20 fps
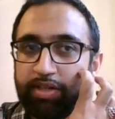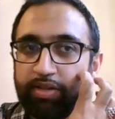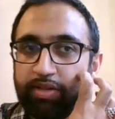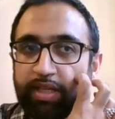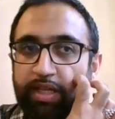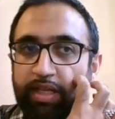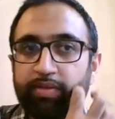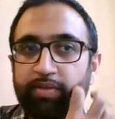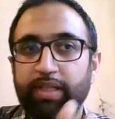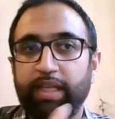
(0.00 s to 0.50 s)

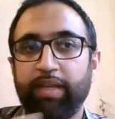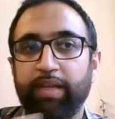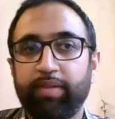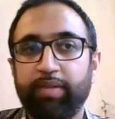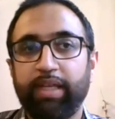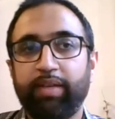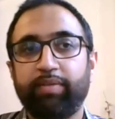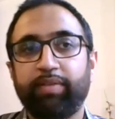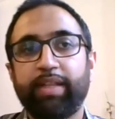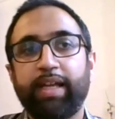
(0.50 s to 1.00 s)

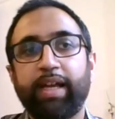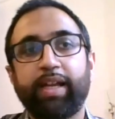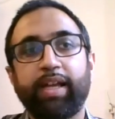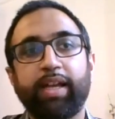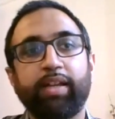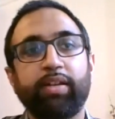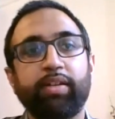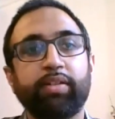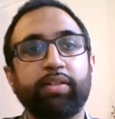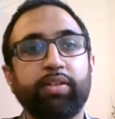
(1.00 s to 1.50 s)
even that
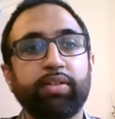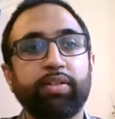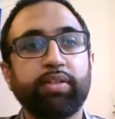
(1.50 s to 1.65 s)
can